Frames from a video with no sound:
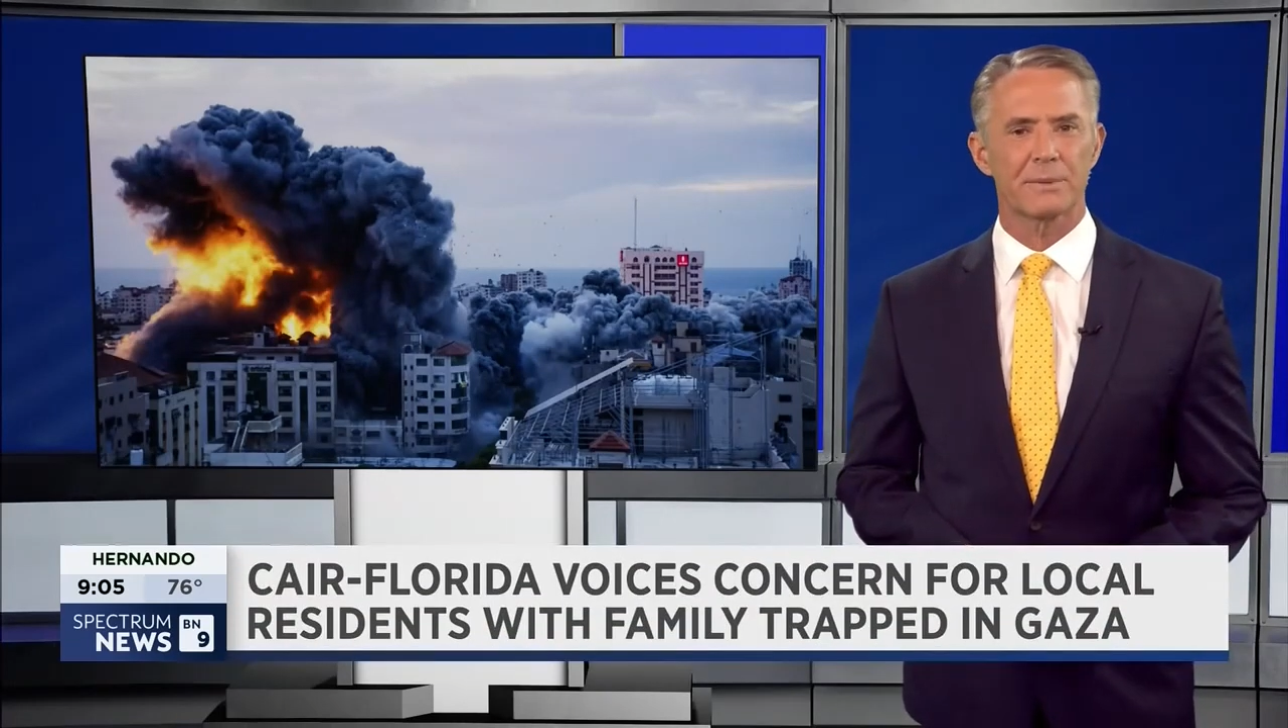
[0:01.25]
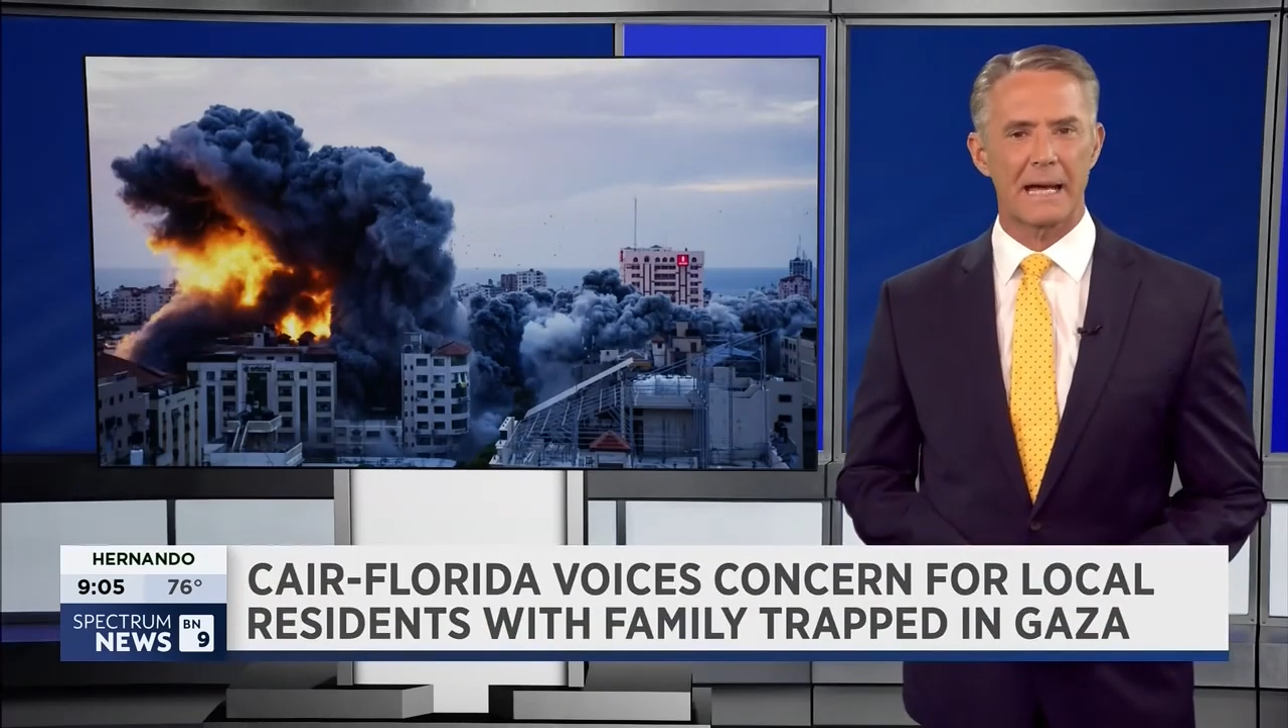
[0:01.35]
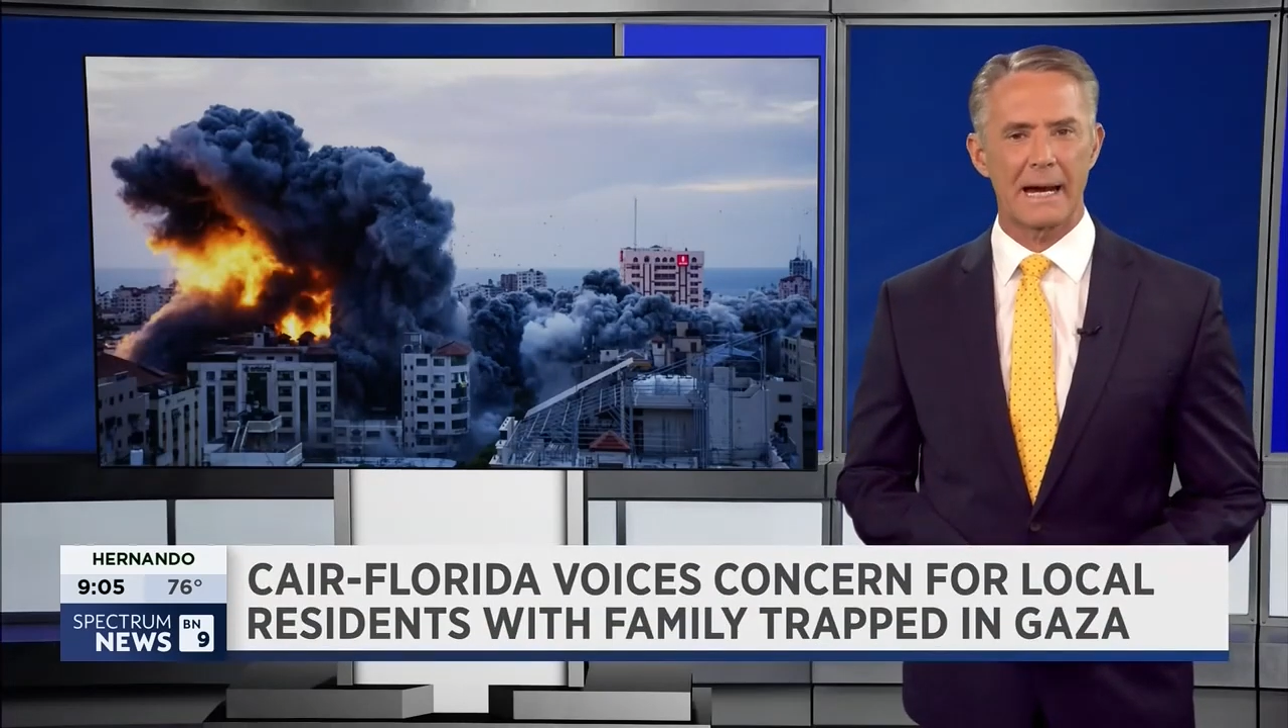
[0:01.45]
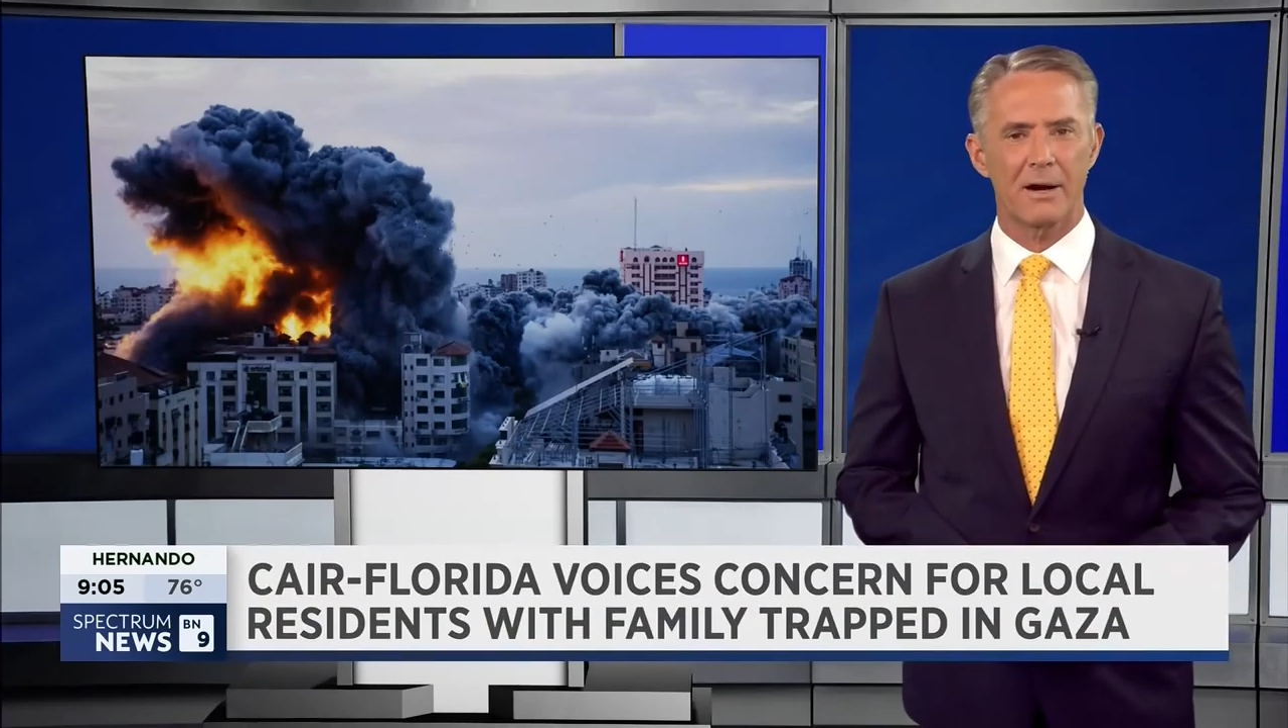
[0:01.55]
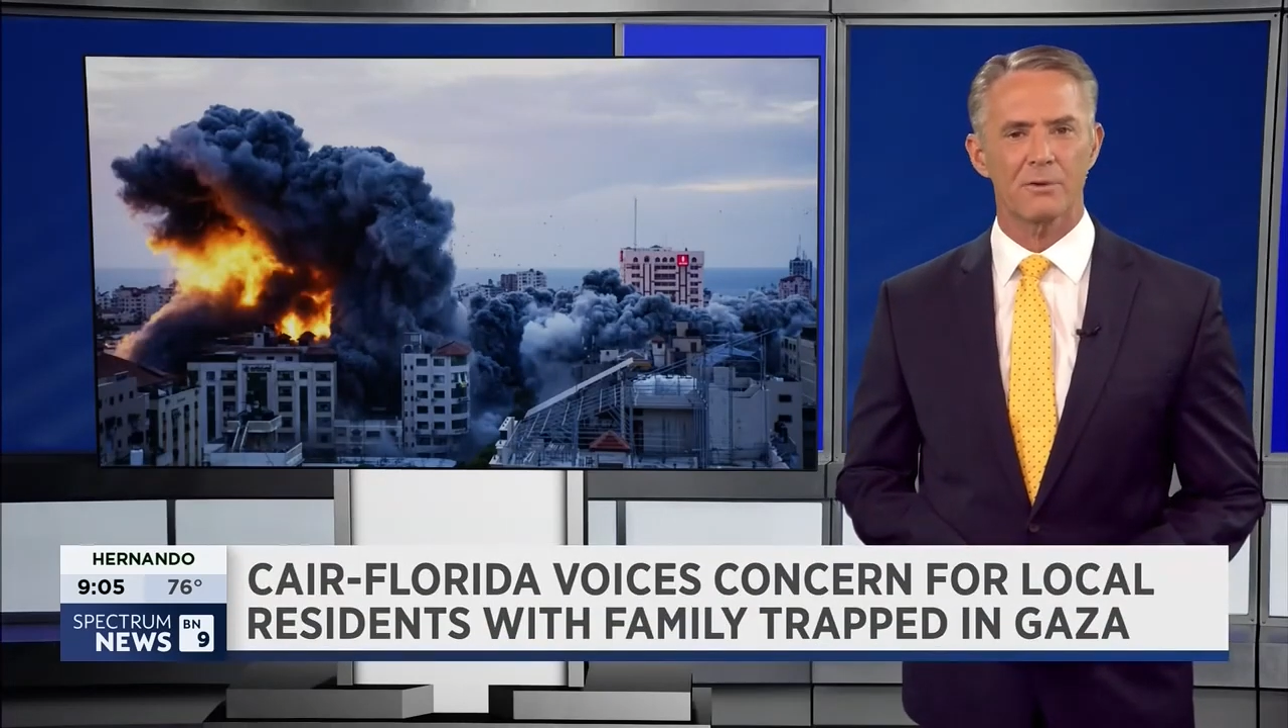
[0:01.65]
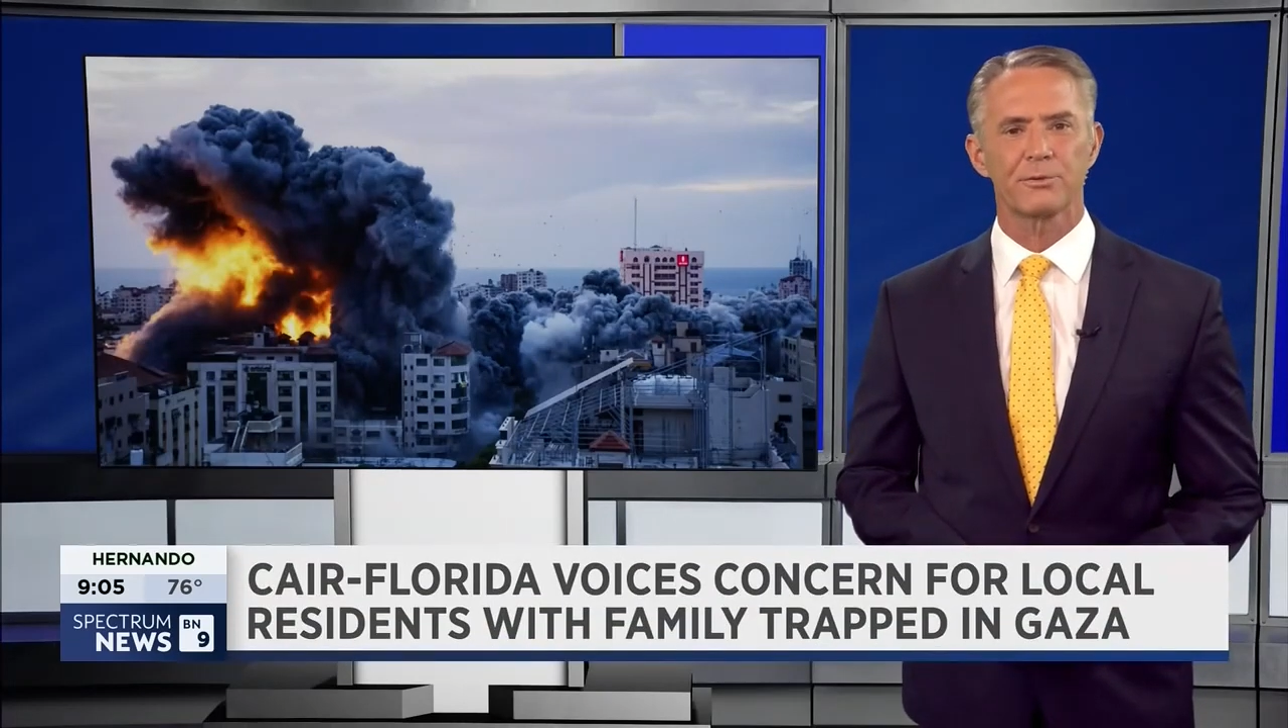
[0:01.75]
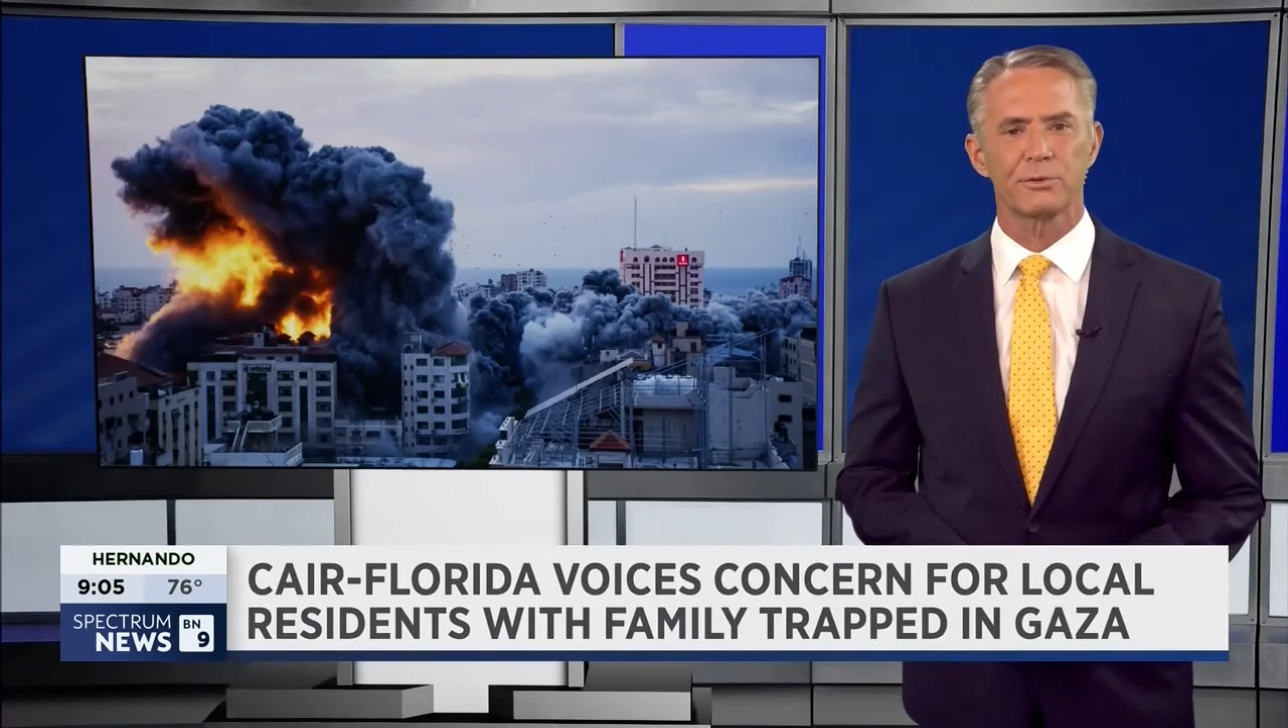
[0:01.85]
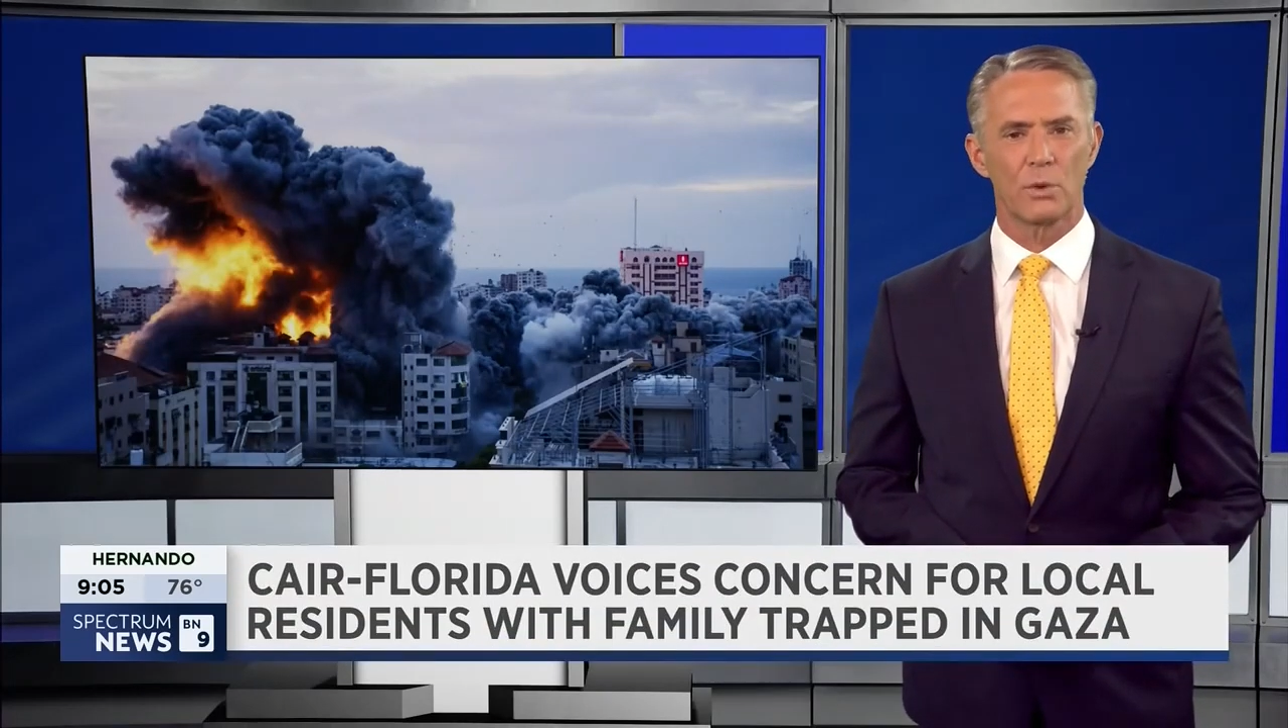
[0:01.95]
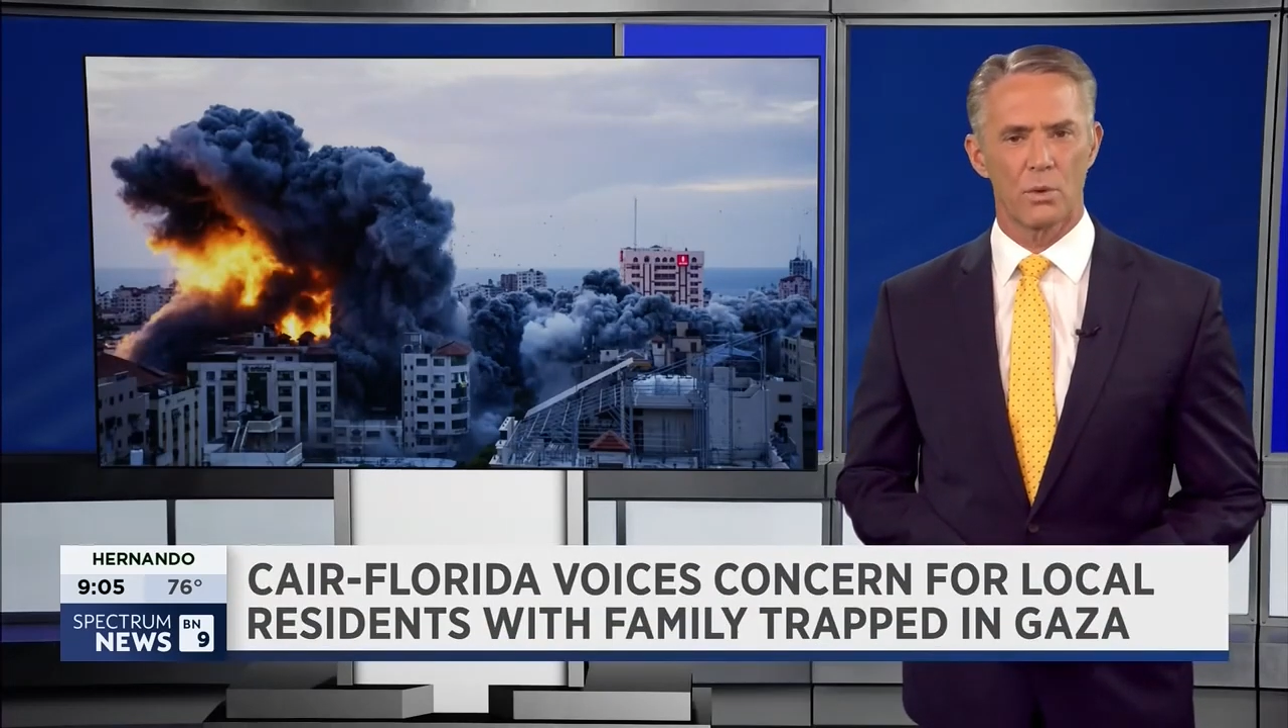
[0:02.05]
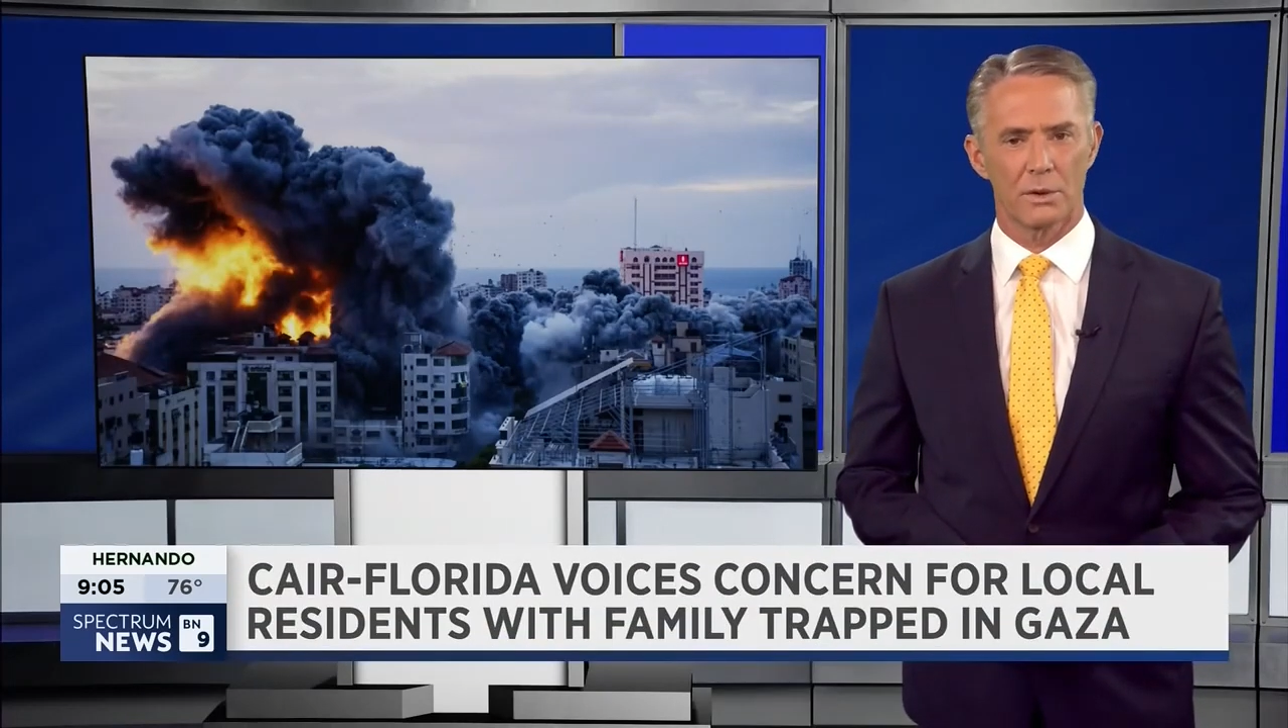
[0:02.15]
CAIR
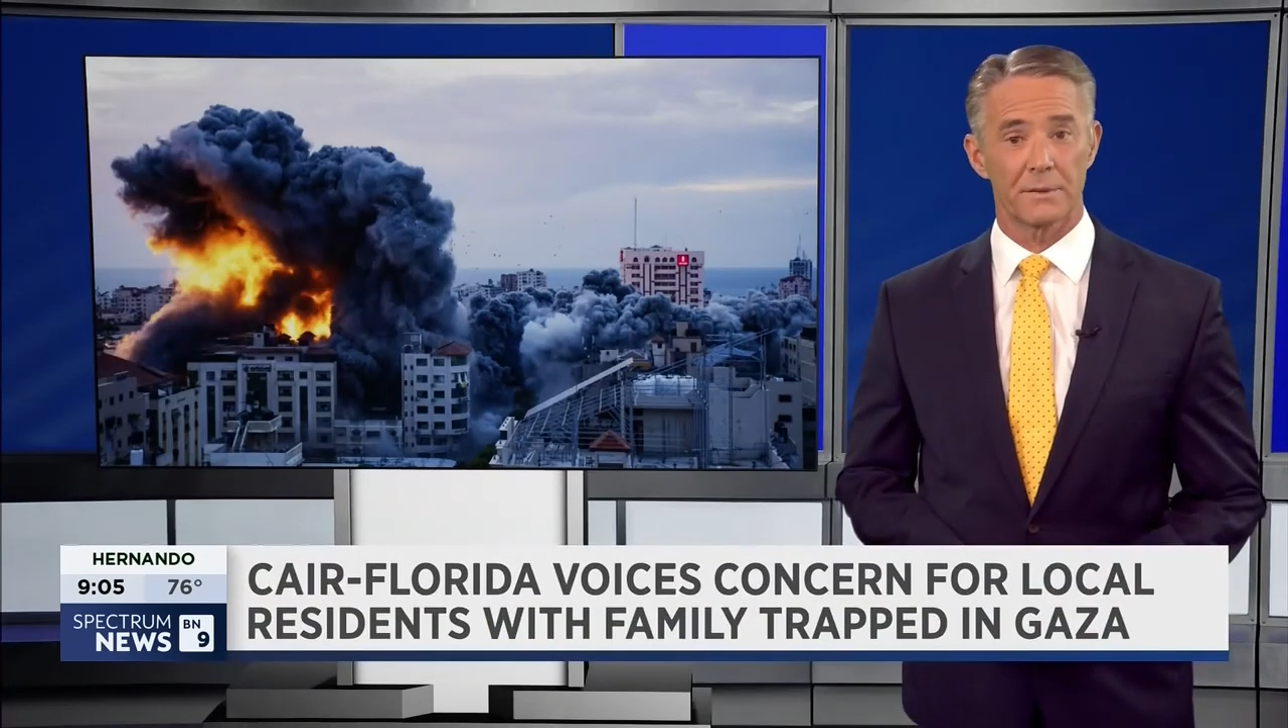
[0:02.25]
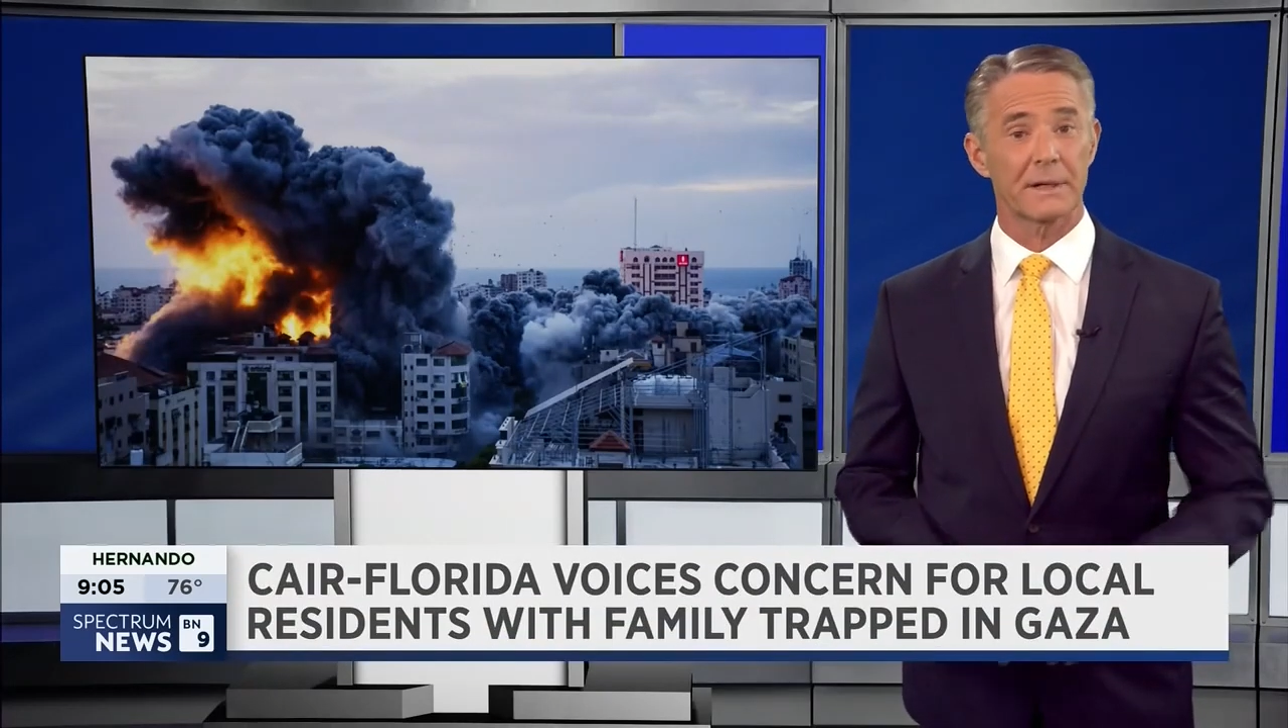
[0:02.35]
Florida,